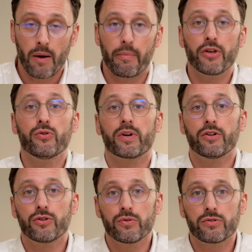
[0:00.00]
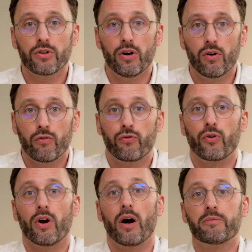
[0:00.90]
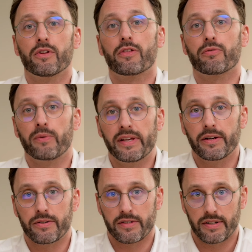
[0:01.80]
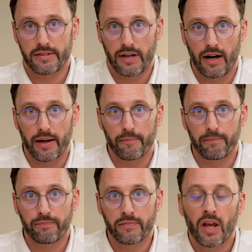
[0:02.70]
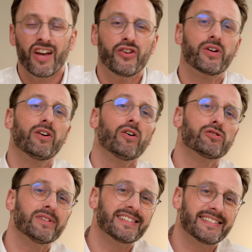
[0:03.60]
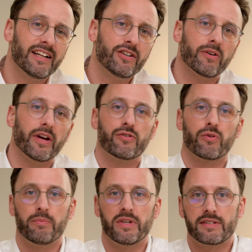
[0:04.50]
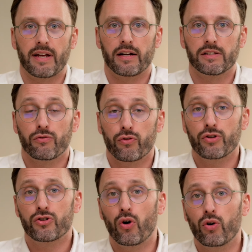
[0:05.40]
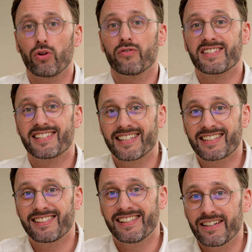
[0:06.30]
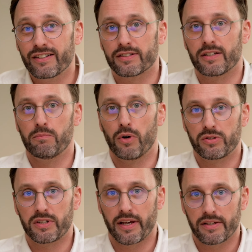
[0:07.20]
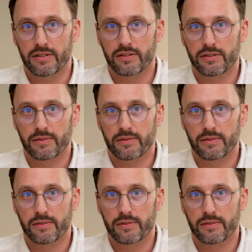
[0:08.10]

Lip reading: but you can do so for up to 3 years at a time. You can also extend your H1B status for a total of 6 years in most cases.